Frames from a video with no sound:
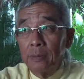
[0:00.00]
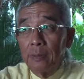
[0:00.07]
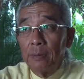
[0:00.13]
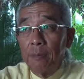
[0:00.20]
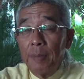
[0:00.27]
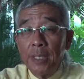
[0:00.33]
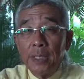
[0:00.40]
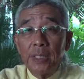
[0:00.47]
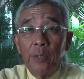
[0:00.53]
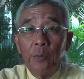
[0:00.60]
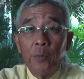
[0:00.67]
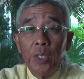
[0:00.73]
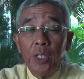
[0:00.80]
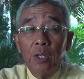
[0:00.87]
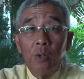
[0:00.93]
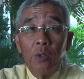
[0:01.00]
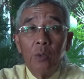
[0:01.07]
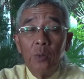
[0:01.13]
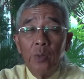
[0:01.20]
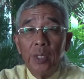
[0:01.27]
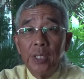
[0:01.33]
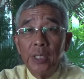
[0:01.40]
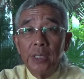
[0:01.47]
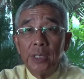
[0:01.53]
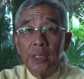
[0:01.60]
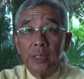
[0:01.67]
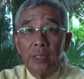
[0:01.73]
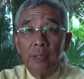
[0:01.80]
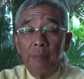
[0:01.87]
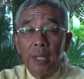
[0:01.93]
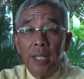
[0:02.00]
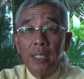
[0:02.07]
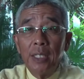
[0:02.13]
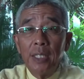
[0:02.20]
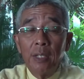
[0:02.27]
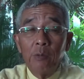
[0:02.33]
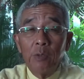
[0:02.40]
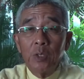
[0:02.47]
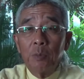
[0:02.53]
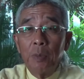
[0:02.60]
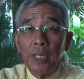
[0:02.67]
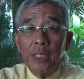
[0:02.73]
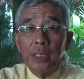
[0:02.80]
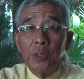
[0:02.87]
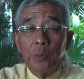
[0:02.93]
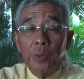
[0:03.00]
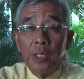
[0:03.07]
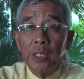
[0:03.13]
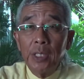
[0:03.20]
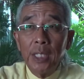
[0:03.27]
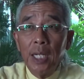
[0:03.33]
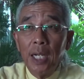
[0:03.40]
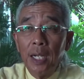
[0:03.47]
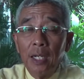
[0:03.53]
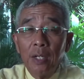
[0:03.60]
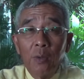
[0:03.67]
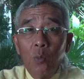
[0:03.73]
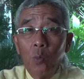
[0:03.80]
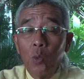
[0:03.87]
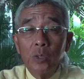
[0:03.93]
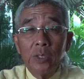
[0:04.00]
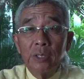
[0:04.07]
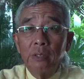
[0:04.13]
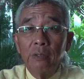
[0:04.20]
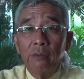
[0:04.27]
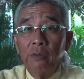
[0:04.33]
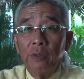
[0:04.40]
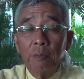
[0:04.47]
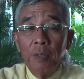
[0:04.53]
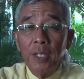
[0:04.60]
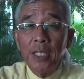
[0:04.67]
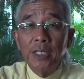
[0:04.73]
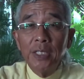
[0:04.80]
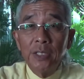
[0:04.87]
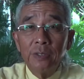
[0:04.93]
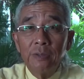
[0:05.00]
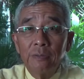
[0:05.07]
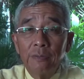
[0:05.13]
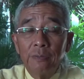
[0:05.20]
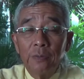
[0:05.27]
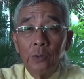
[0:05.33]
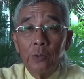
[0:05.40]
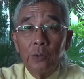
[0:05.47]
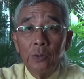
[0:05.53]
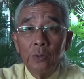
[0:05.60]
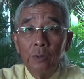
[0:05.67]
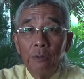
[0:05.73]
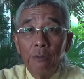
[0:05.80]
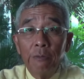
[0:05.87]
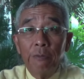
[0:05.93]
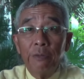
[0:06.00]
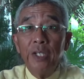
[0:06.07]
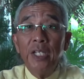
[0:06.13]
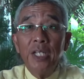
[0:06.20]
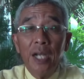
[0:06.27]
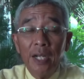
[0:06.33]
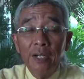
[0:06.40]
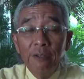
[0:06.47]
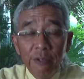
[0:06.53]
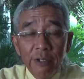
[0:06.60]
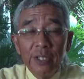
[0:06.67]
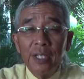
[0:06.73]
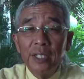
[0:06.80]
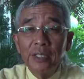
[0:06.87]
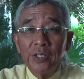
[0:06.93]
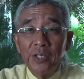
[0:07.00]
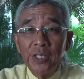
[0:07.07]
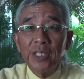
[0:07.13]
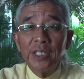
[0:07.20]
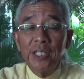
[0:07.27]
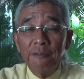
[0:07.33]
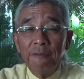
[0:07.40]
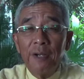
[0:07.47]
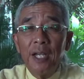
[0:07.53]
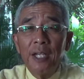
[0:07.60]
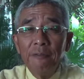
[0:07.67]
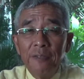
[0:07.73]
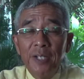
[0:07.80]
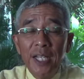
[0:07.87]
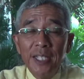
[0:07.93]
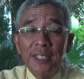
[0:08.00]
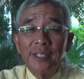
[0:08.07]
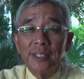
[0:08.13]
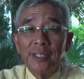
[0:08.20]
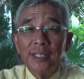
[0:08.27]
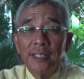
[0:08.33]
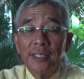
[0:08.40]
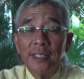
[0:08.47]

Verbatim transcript: The best that we know is the manna that was placed within the ark wasn't replaced for 365 days